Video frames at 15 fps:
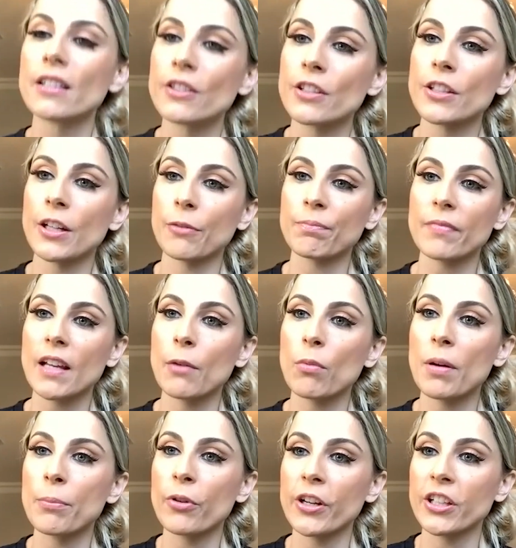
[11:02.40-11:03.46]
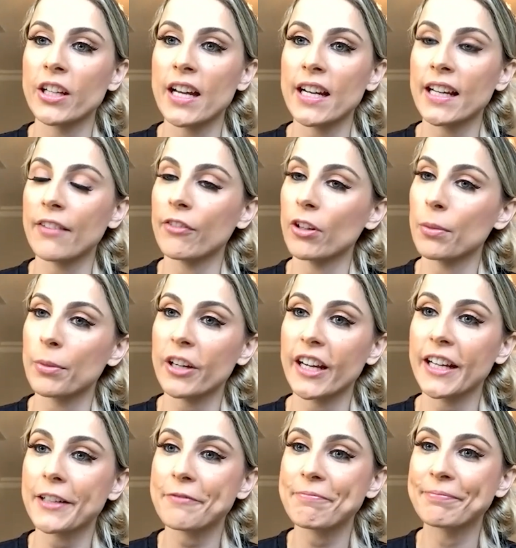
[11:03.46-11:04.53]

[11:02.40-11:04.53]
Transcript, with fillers: you know, at one point you got to give her a break.